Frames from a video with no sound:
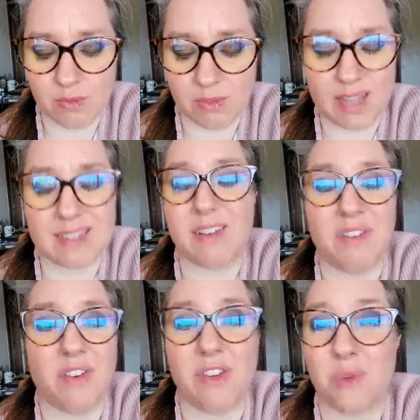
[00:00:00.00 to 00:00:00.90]
it's
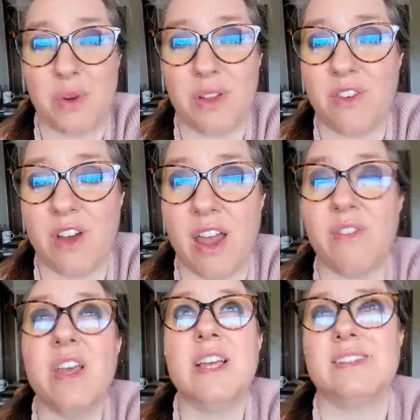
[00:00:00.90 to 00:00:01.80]
actually more of like a
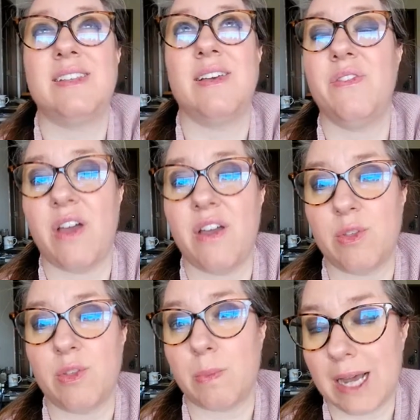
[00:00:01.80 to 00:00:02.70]

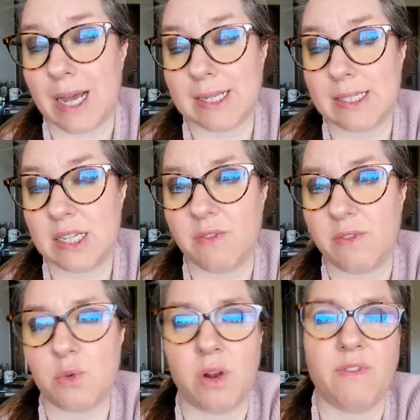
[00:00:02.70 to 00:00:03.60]
75-25,
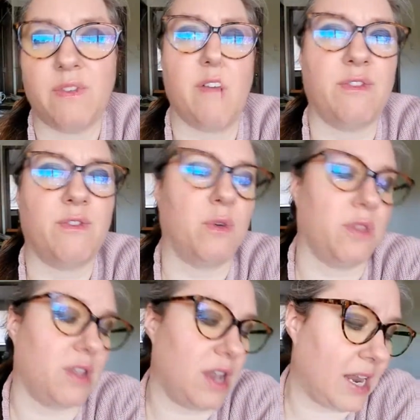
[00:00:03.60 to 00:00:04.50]
75 for the
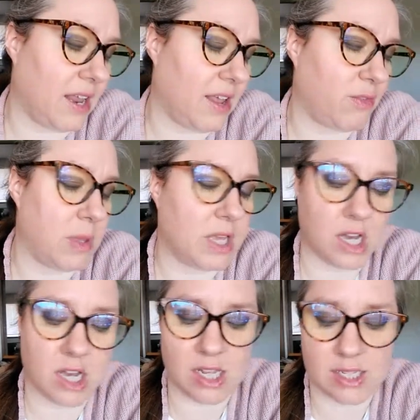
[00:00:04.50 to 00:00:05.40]
positive, 25
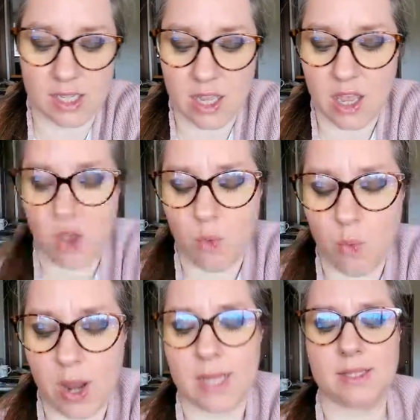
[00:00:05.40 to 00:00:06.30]
for the negative,
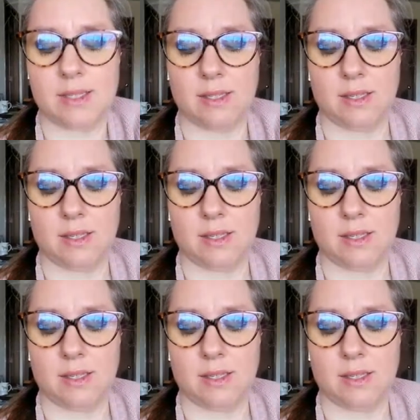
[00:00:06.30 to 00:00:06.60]
because